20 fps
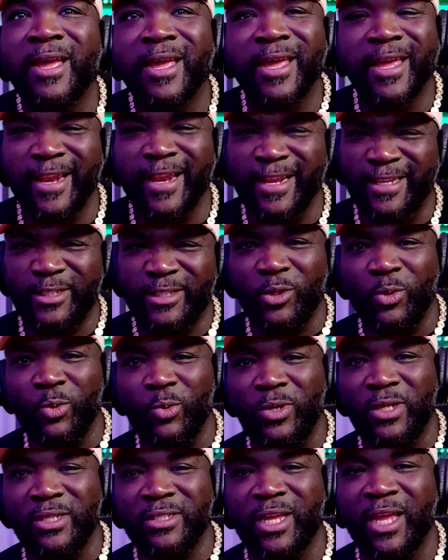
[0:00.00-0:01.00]
and as soon
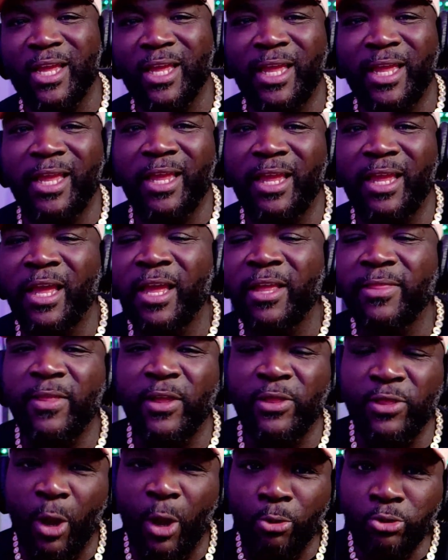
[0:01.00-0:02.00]
as I get the
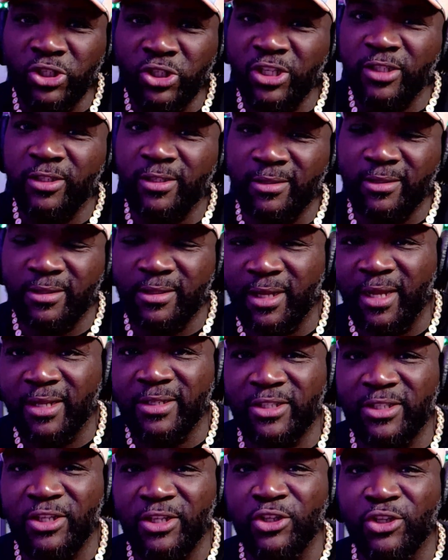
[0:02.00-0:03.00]
notion to
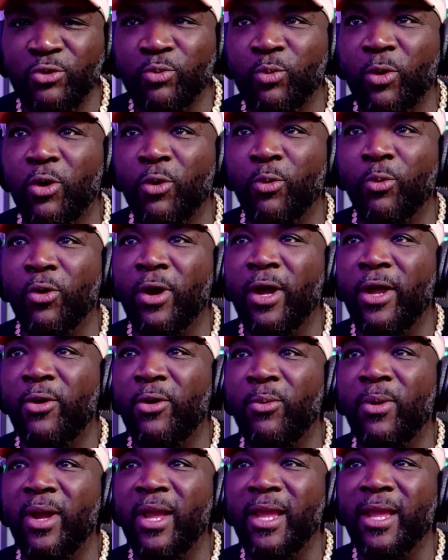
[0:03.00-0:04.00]
touch you, you wanna run
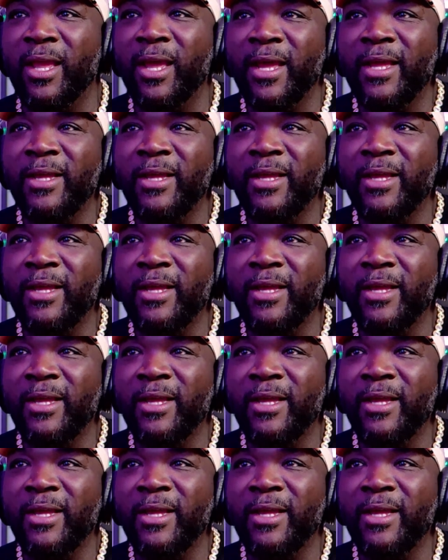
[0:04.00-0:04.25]
away?